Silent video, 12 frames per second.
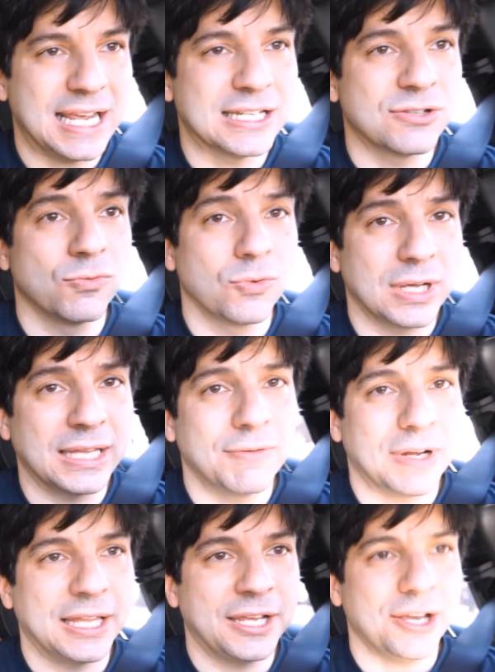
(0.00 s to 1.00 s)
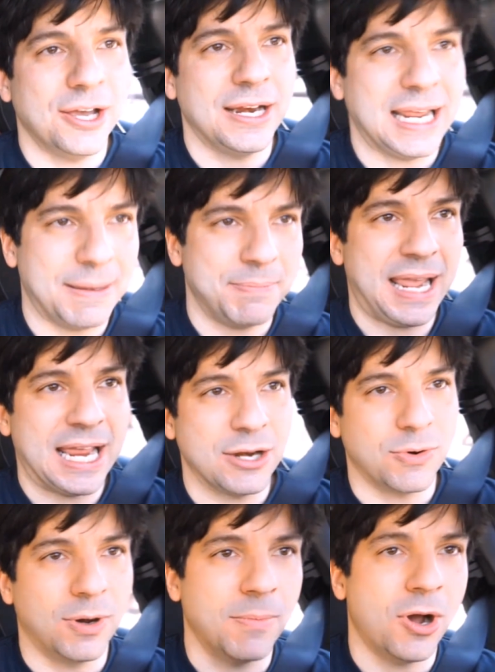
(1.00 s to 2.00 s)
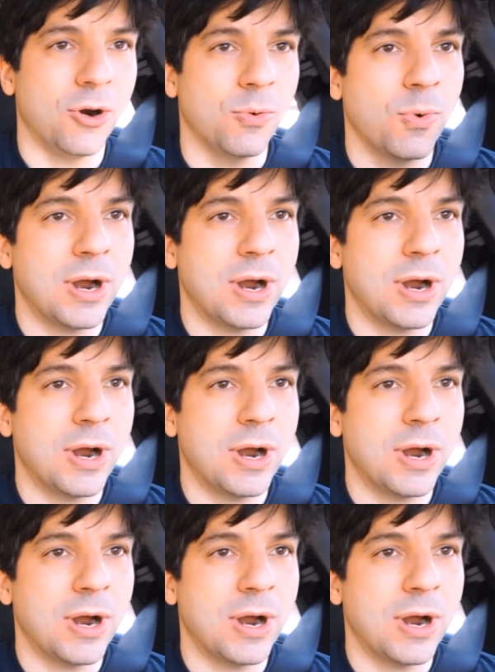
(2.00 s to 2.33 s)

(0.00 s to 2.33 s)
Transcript: It's really, really good in manual mode.